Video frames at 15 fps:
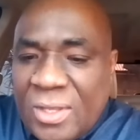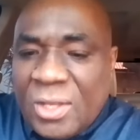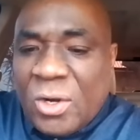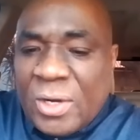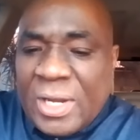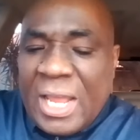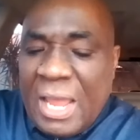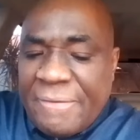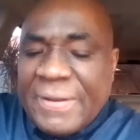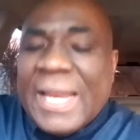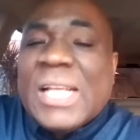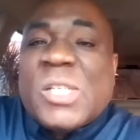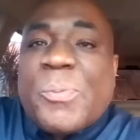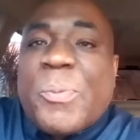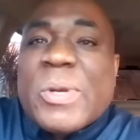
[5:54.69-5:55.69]
you know, the
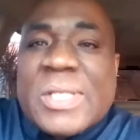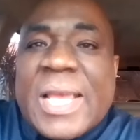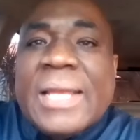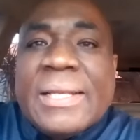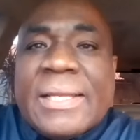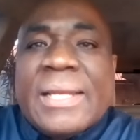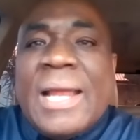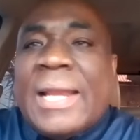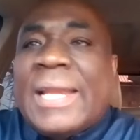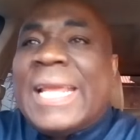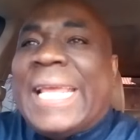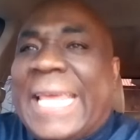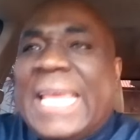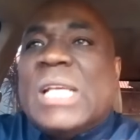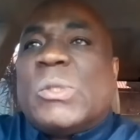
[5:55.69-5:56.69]
evidence presented
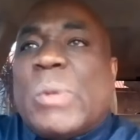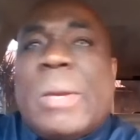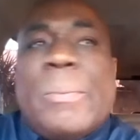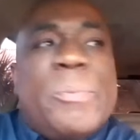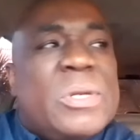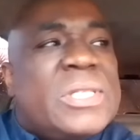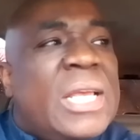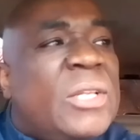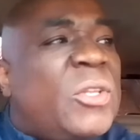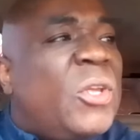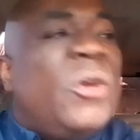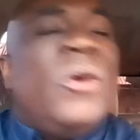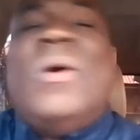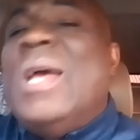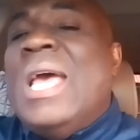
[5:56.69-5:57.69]
and the case when presented
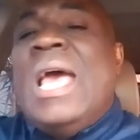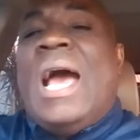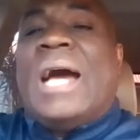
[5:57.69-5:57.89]
to you